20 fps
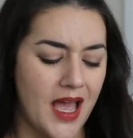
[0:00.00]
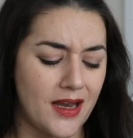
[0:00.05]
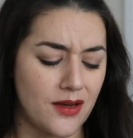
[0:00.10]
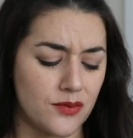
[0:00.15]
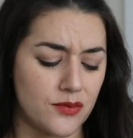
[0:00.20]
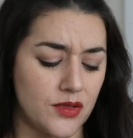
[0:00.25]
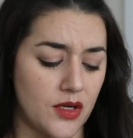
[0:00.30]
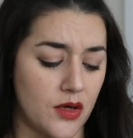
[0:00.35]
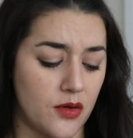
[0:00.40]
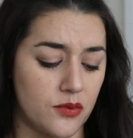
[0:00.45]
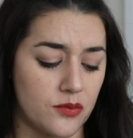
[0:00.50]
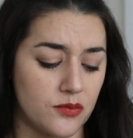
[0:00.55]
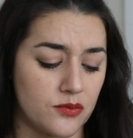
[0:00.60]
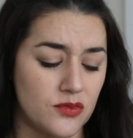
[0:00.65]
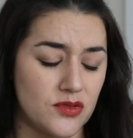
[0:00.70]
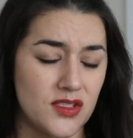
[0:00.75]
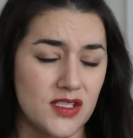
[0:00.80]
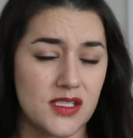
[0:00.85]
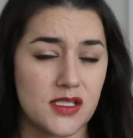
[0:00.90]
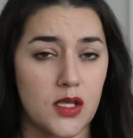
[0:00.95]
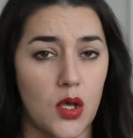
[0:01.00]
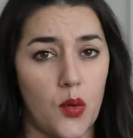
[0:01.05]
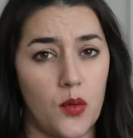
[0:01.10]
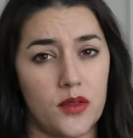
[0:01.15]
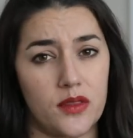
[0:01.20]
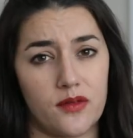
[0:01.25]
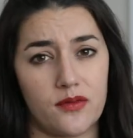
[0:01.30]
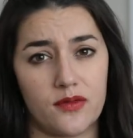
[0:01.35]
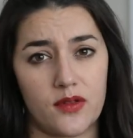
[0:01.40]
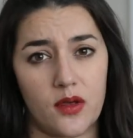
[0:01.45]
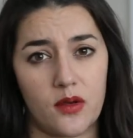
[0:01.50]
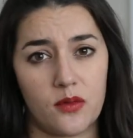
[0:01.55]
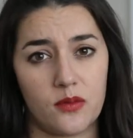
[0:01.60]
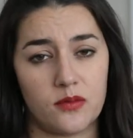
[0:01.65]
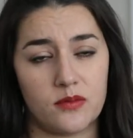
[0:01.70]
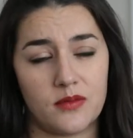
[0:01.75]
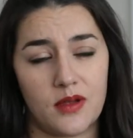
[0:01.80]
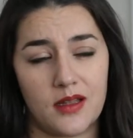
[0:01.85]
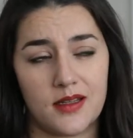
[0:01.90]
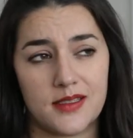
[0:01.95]
I don't know. We'll just go with the
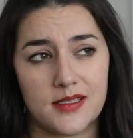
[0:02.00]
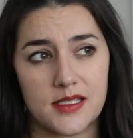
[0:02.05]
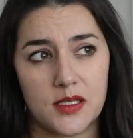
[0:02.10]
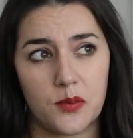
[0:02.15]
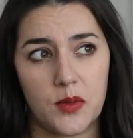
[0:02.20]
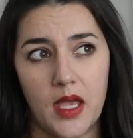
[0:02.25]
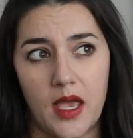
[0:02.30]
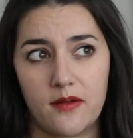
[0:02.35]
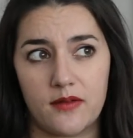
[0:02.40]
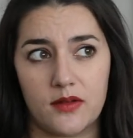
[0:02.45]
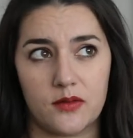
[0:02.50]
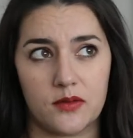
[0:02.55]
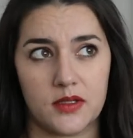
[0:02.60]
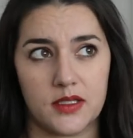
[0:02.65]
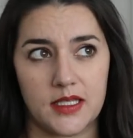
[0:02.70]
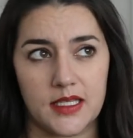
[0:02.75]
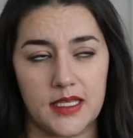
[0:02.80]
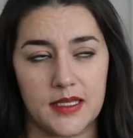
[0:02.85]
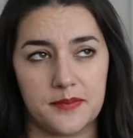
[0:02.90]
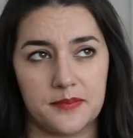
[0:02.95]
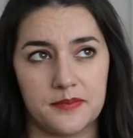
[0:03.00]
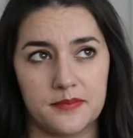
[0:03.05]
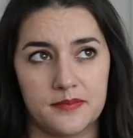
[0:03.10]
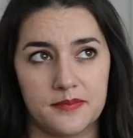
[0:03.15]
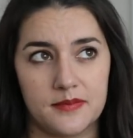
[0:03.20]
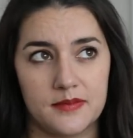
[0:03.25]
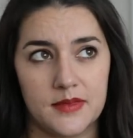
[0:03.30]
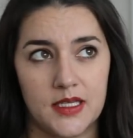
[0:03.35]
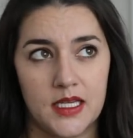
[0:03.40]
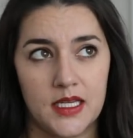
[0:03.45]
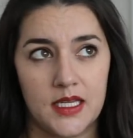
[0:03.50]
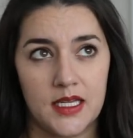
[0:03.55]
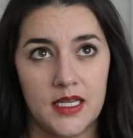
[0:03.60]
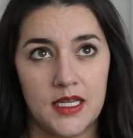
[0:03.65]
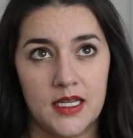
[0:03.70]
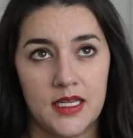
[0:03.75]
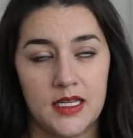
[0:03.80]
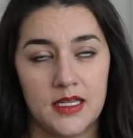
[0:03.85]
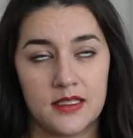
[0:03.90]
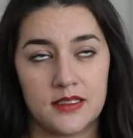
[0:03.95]
flow. Honestly, we haven't really
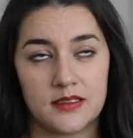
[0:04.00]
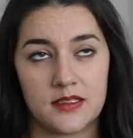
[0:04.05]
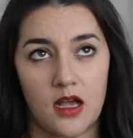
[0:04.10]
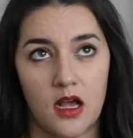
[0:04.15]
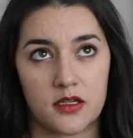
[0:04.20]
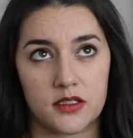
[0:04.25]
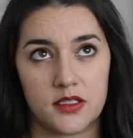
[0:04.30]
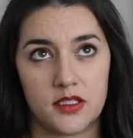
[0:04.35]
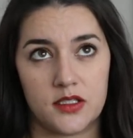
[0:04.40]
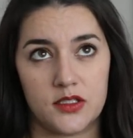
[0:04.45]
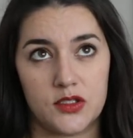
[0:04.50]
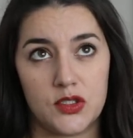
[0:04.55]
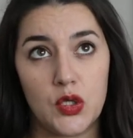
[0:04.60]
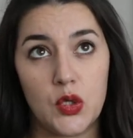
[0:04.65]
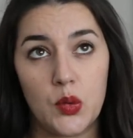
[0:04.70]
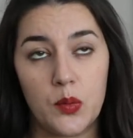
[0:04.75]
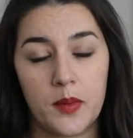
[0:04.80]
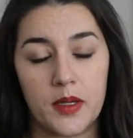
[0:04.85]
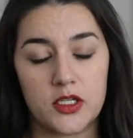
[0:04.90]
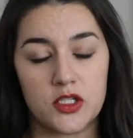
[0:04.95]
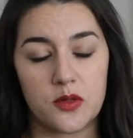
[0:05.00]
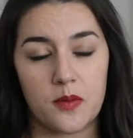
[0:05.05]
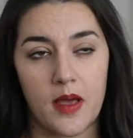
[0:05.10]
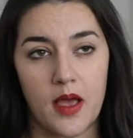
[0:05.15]
talked too much